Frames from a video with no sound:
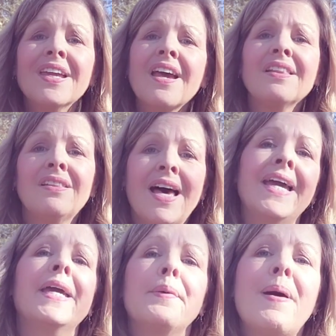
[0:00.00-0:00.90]
thing I
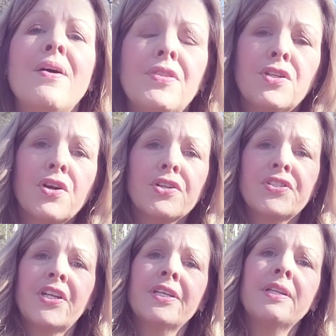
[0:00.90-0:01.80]
like about the
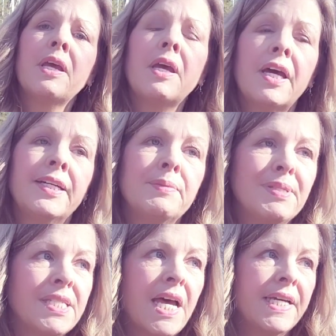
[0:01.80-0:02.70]
Durston,
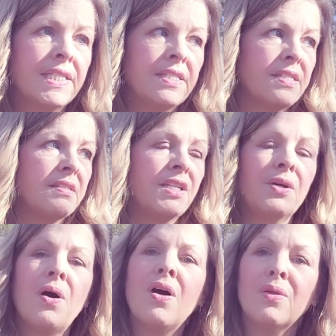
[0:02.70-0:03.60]
besides, you
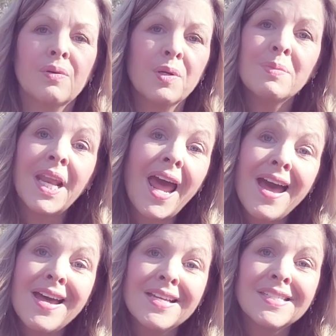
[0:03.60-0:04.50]
know, all the room it
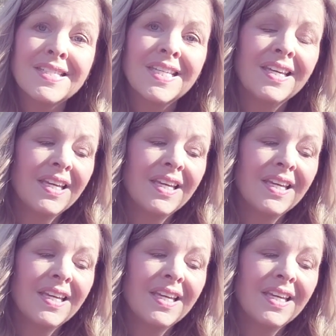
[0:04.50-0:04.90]
has,